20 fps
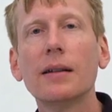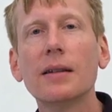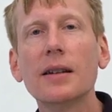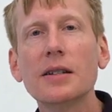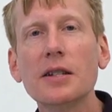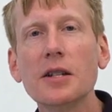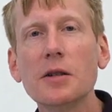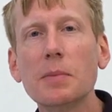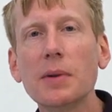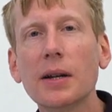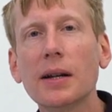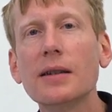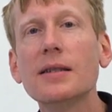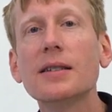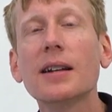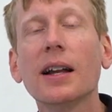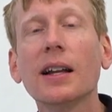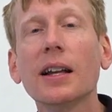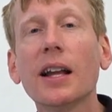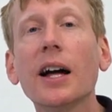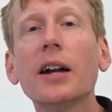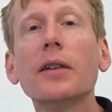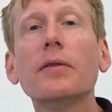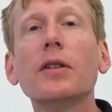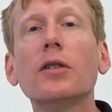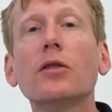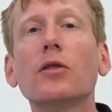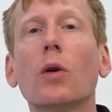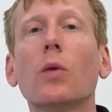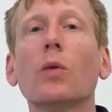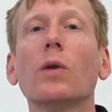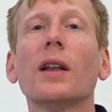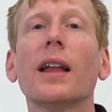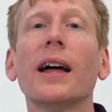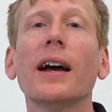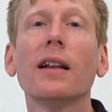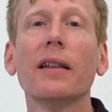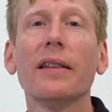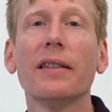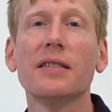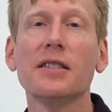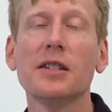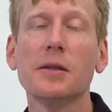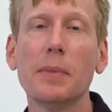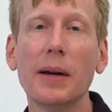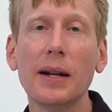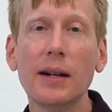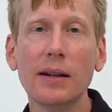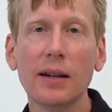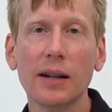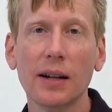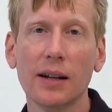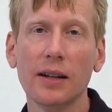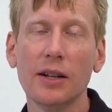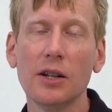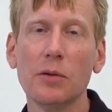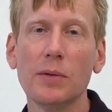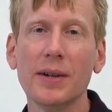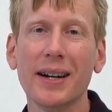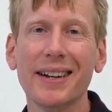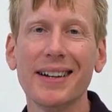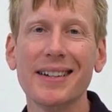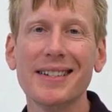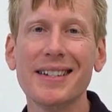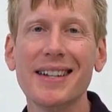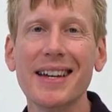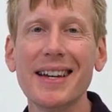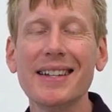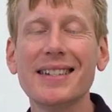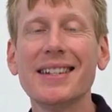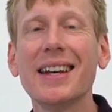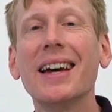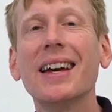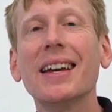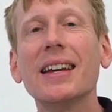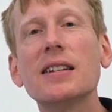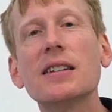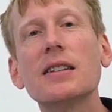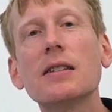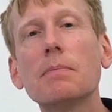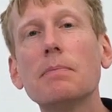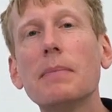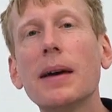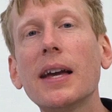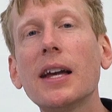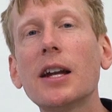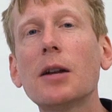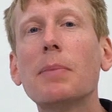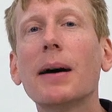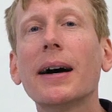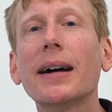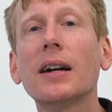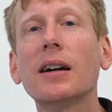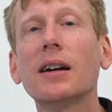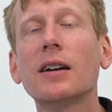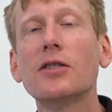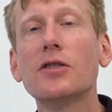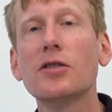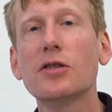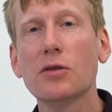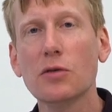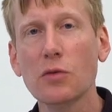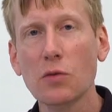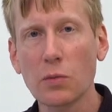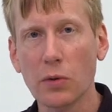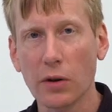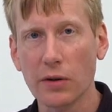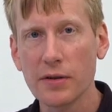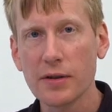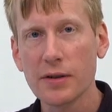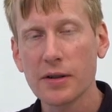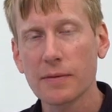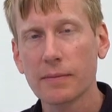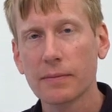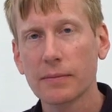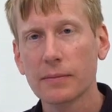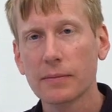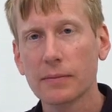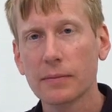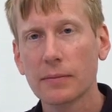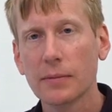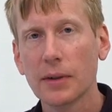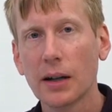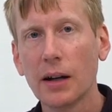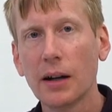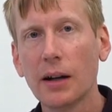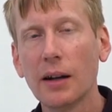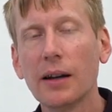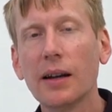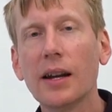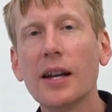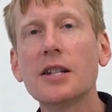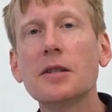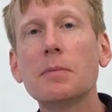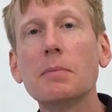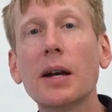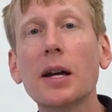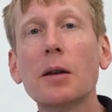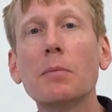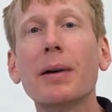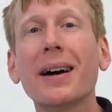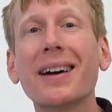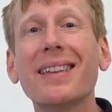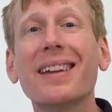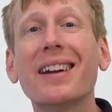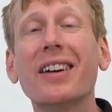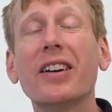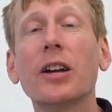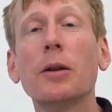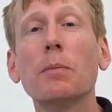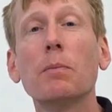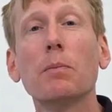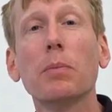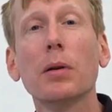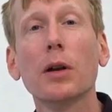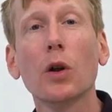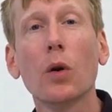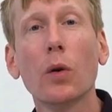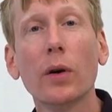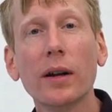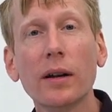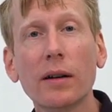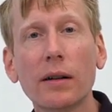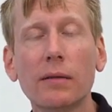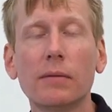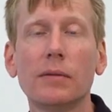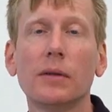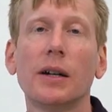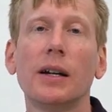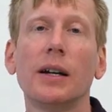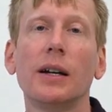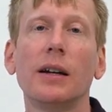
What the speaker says: This is because a lot of the total health spending in the United States isn't made by consumers. It's made by their employer